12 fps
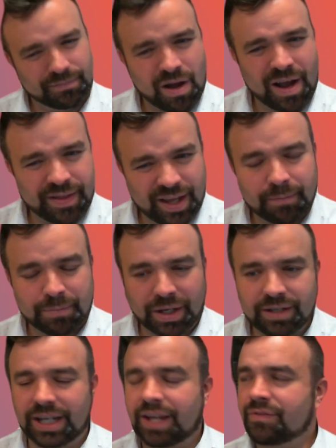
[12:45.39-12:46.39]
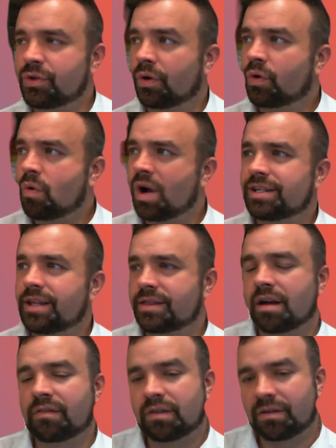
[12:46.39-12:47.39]
I think, because it gives you quite a
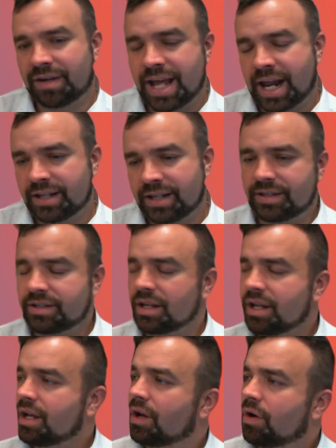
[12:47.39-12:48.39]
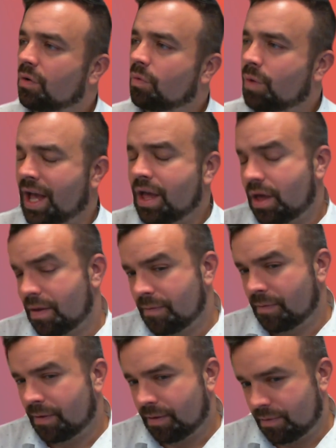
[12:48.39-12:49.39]
thorough analysis, where
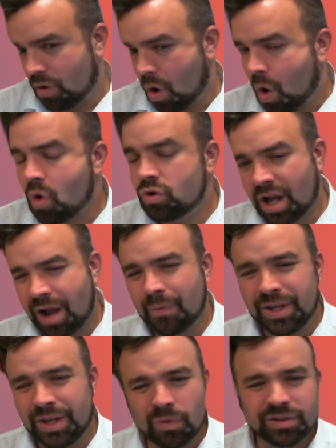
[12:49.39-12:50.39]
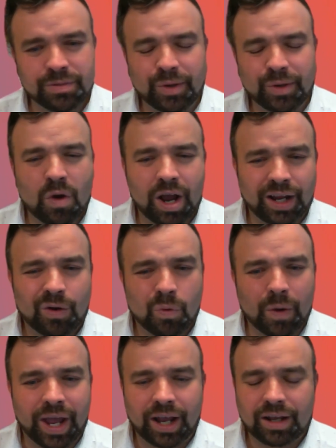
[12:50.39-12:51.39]
ongoing you want something quite
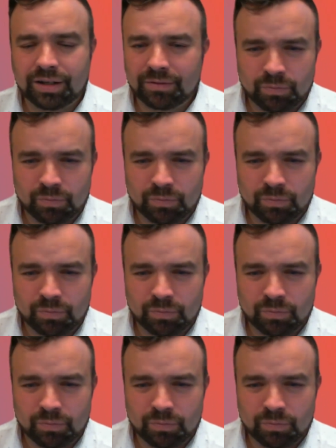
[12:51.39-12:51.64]
quick.